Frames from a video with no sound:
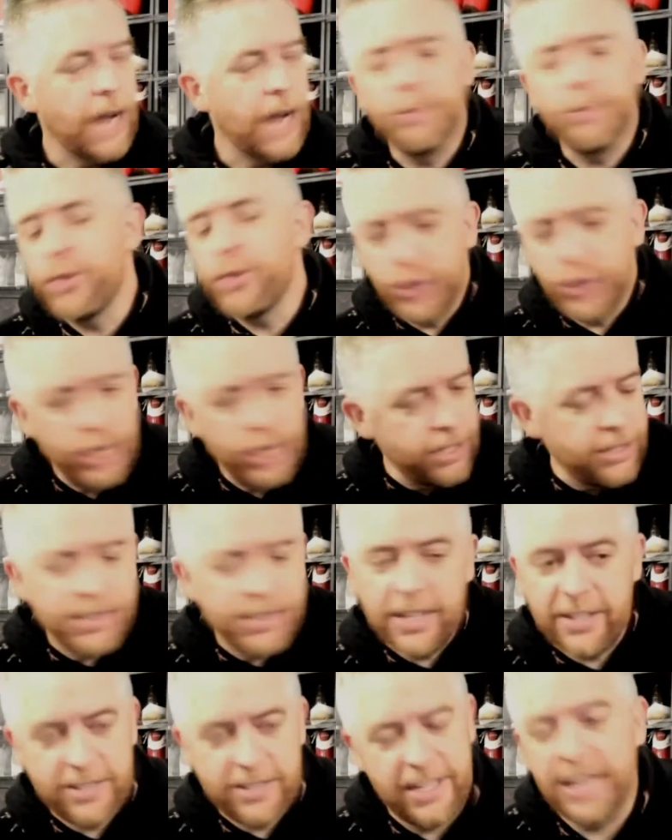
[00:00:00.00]
I was
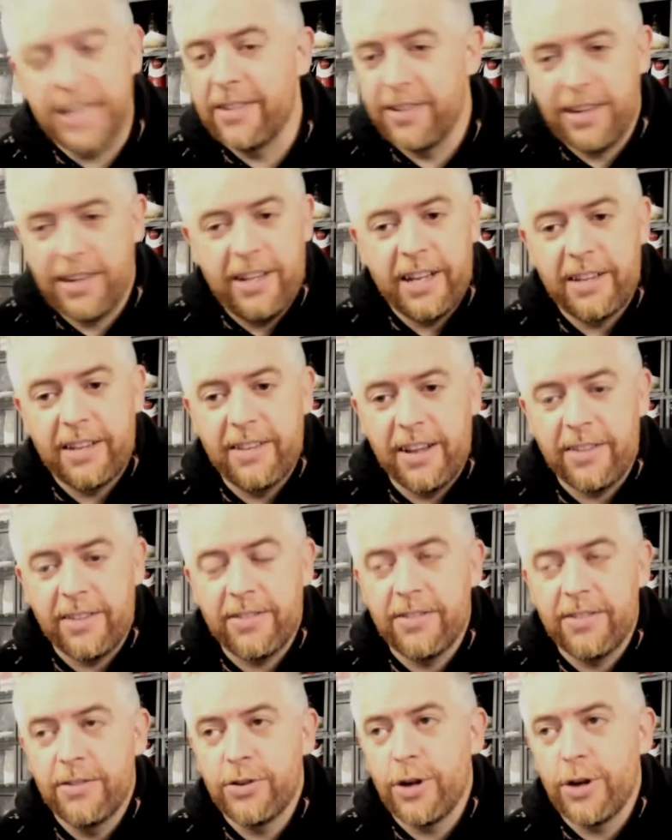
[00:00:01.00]
just listening to Click
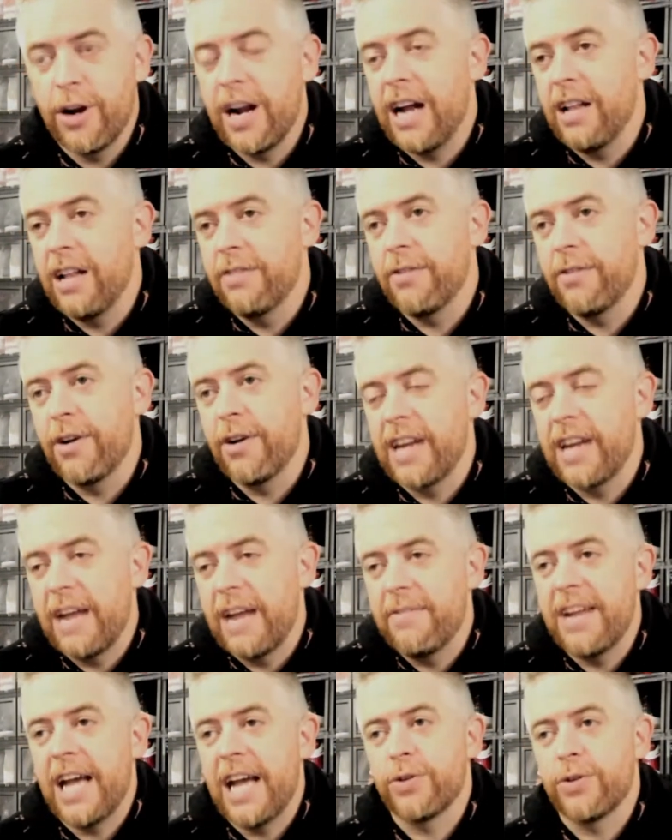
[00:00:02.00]
This. Sean Oliver and
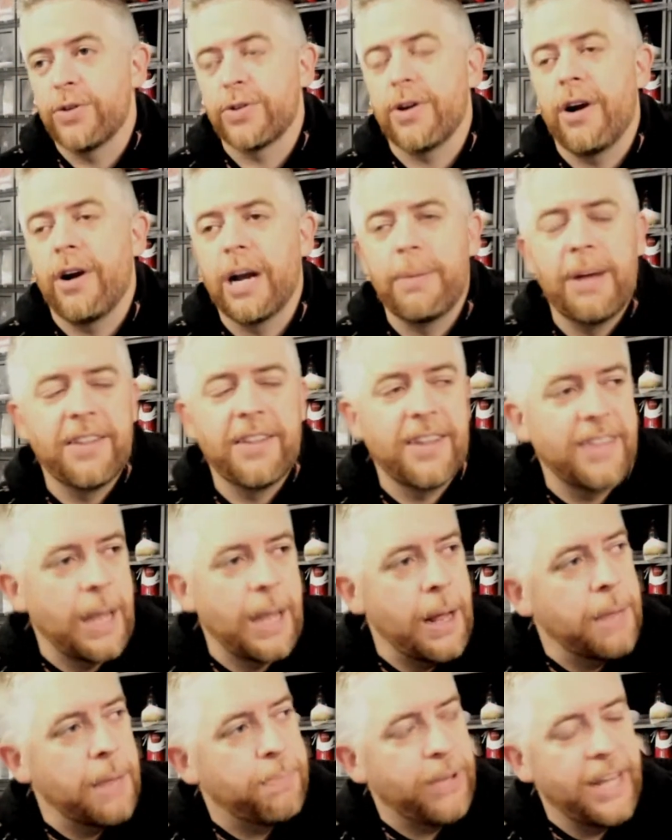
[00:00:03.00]
Kevin Nash were talking about that.
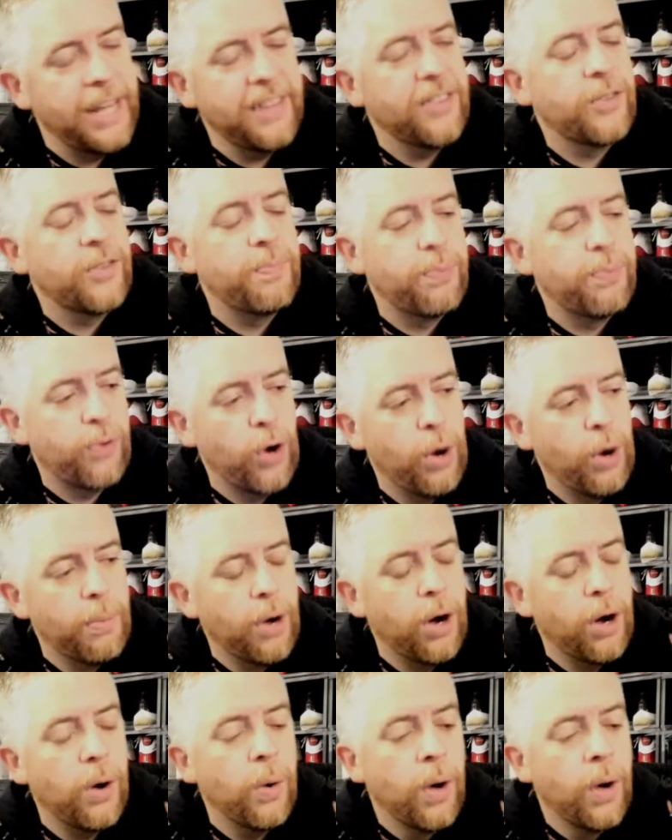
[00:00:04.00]
They had played this
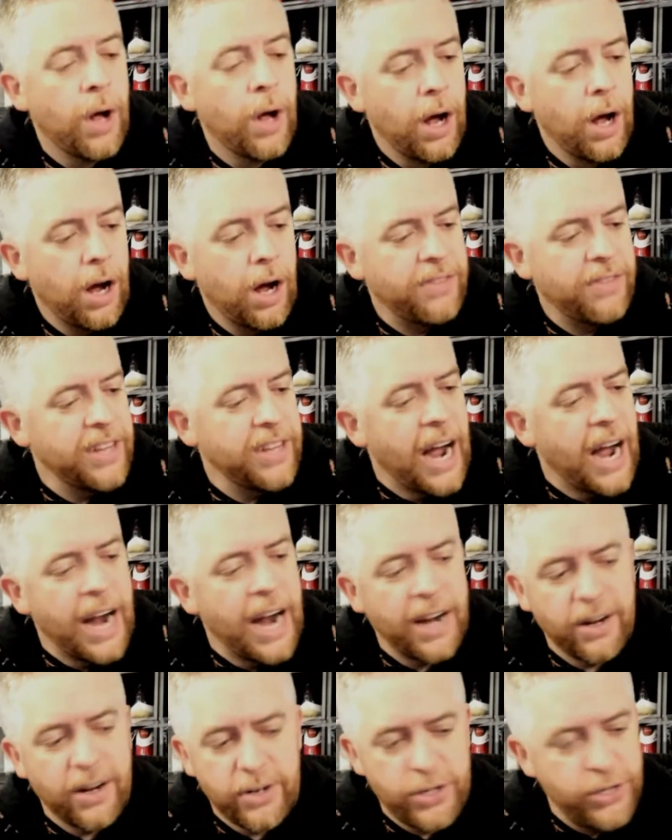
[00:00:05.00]
promo of the
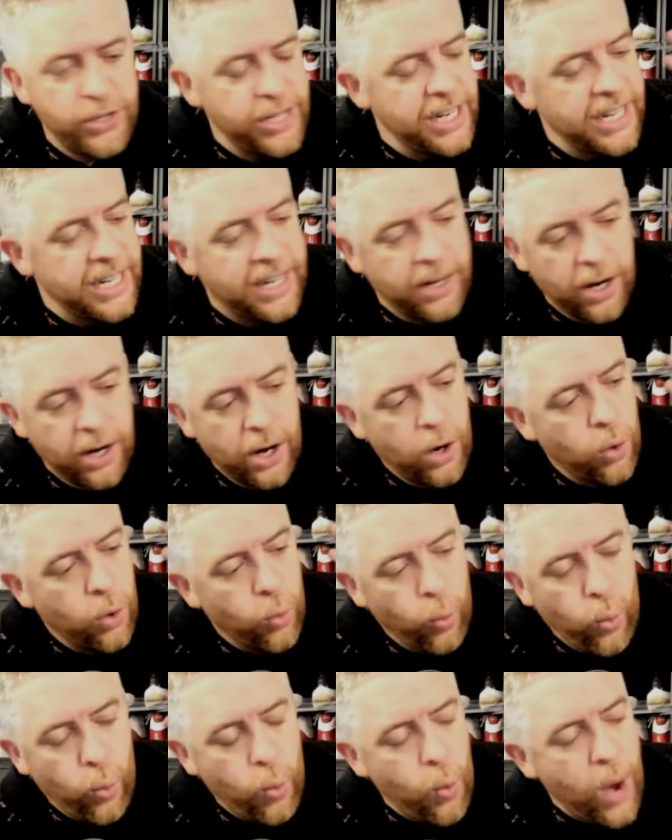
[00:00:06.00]
Iron Sheik
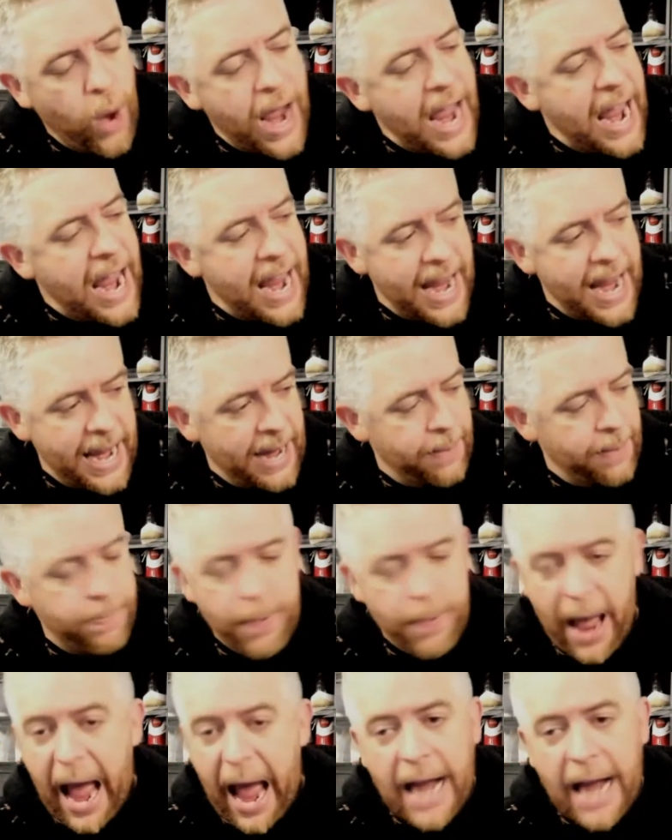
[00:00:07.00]
way
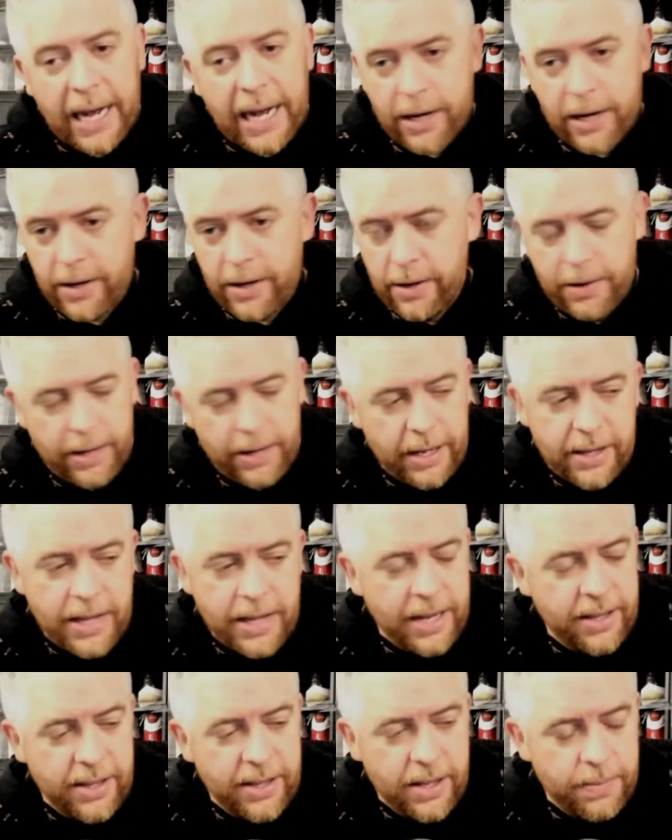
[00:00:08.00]
back
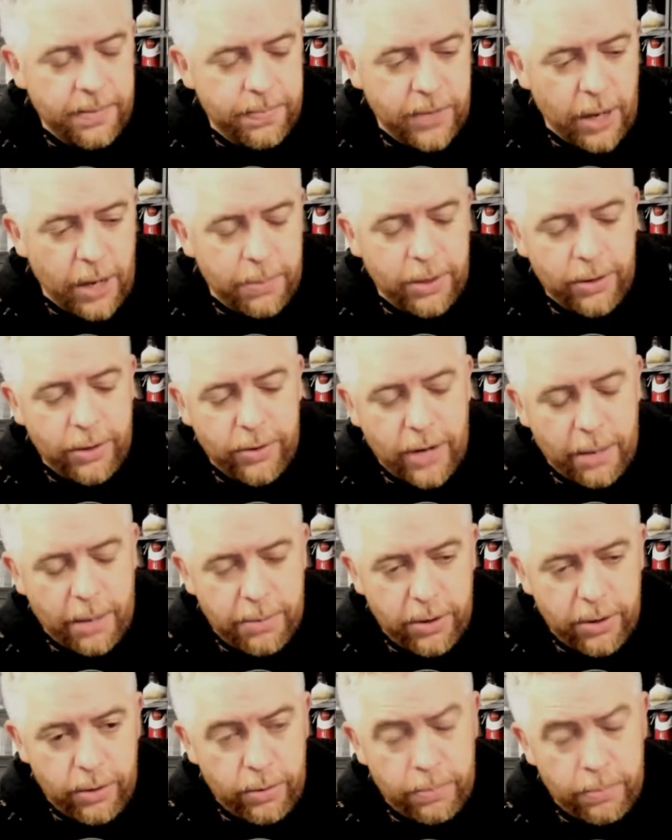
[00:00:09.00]
in the
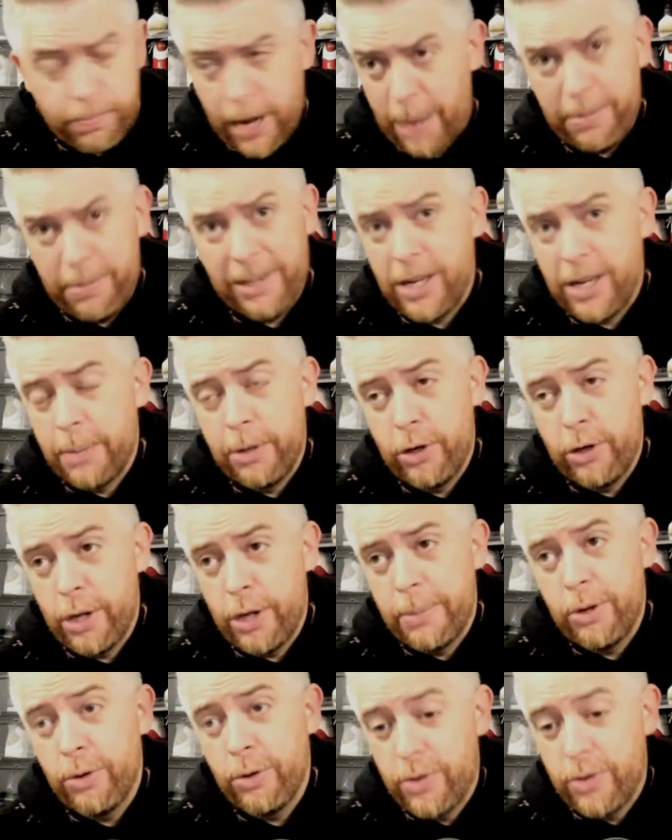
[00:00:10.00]
probably
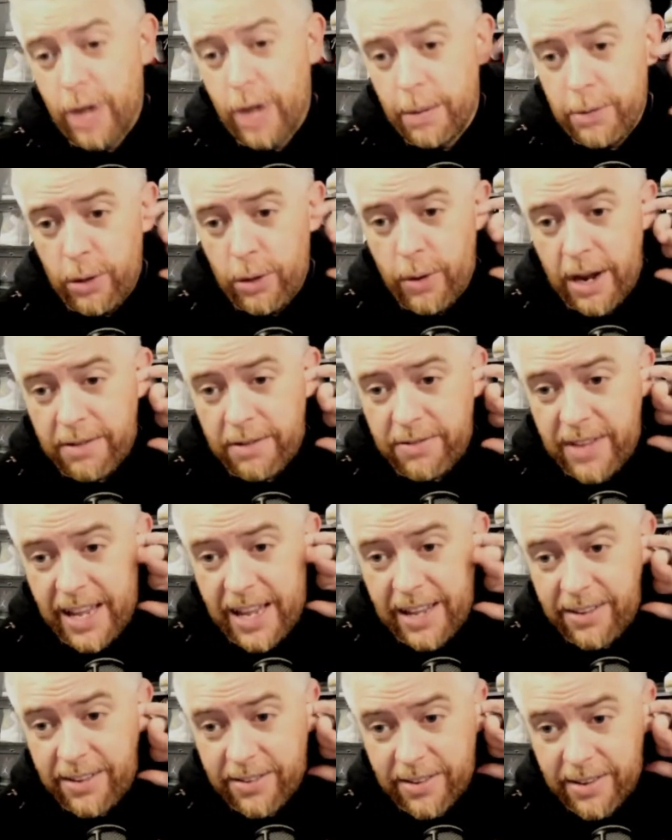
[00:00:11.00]
WWF
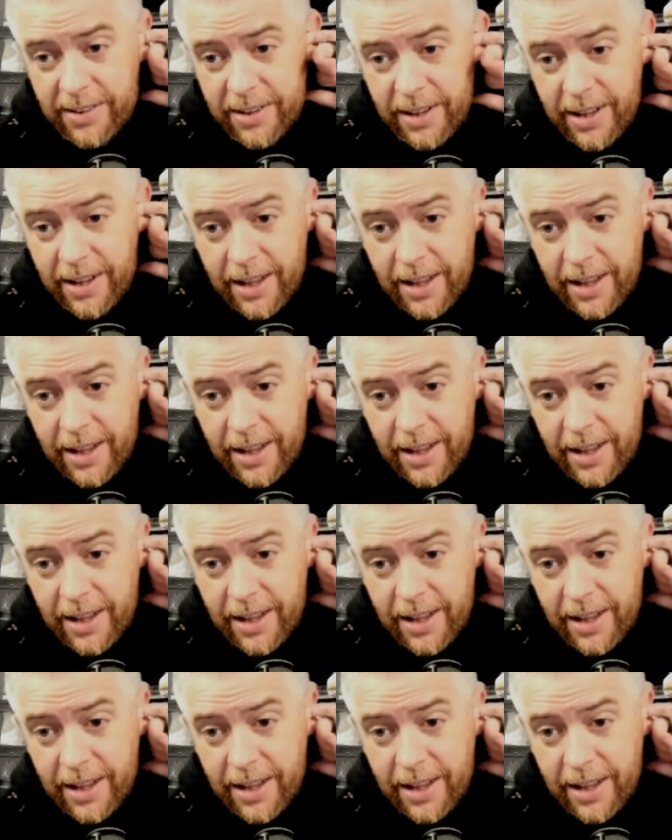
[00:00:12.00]
days.